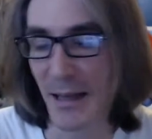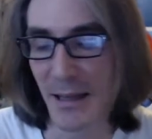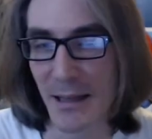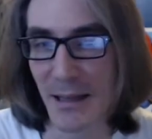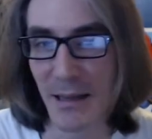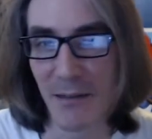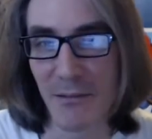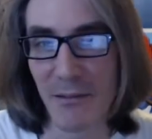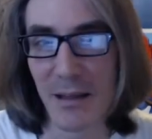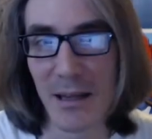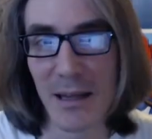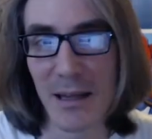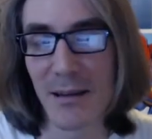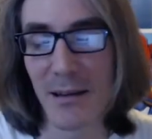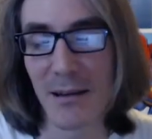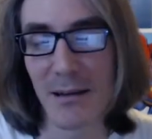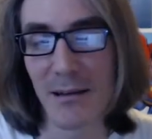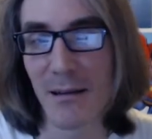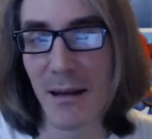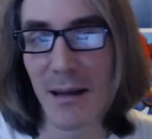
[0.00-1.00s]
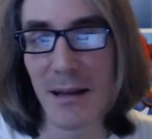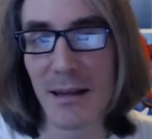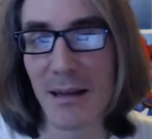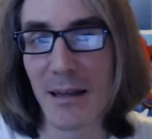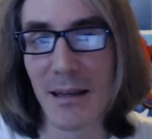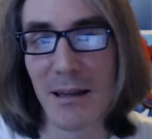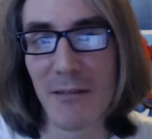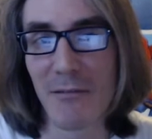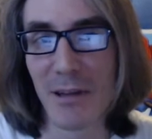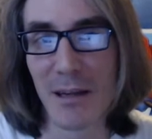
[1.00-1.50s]
I didn't even need
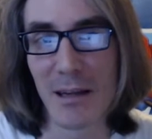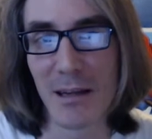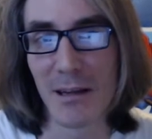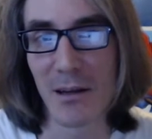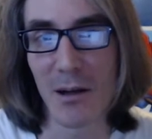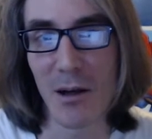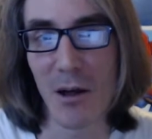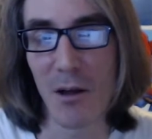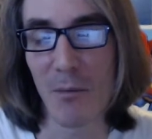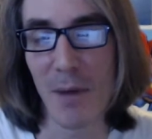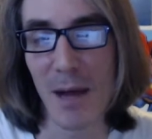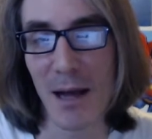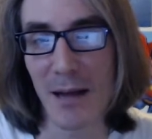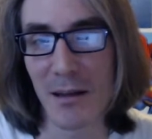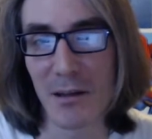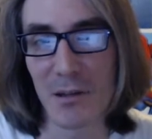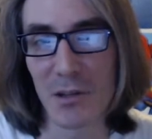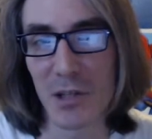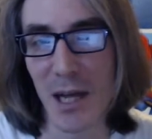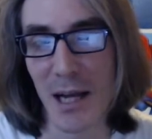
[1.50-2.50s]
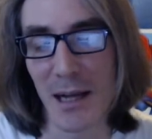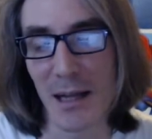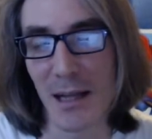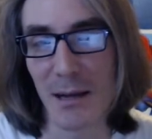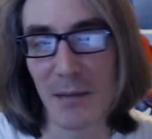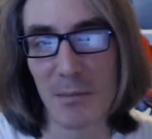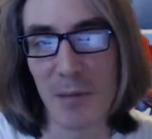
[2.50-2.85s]
to call back to check.